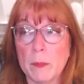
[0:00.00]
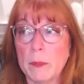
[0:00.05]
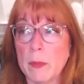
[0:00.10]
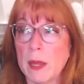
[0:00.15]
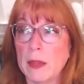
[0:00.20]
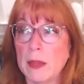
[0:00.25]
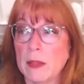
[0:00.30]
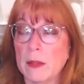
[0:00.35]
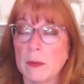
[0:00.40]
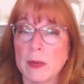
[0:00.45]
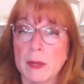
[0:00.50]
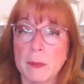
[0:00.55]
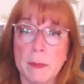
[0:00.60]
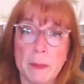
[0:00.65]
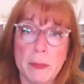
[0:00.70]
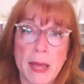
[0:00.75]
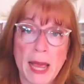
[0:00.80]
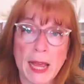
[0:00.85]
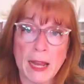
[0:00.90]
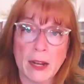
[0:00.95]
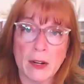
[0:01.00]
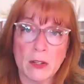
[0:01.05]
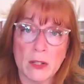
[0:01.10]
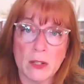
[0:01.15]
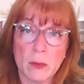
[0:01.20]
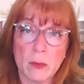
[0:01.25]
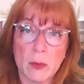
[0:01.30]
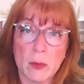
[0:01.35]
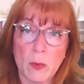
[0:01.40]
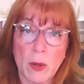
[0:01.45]
and the package
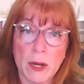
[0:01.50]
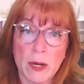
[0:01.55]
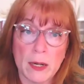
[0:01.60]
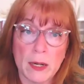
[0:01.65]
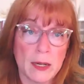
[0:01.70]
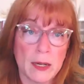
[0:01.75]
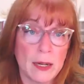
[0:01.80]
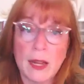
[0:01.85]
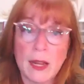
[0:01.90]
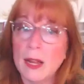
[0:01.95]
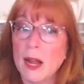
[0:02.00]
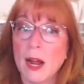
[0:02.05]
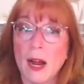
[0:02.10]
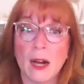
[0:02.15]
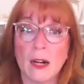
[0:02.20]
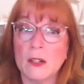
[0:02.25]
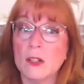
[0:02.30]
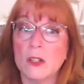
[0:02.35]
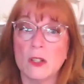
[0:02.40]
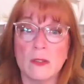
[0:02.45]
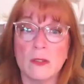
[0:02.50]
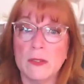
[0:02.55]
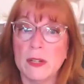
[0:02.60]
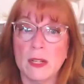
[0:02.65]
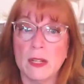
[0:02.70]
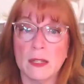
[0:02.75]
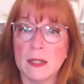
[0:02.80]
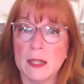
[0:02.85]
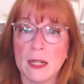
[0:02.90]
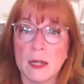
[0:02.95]
that we wanted in aren't serving
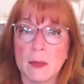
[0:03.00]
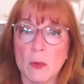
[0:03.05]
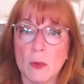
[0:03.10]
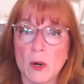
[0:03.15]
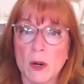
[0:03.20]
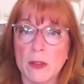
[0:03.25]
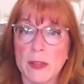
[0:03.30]
us anymore.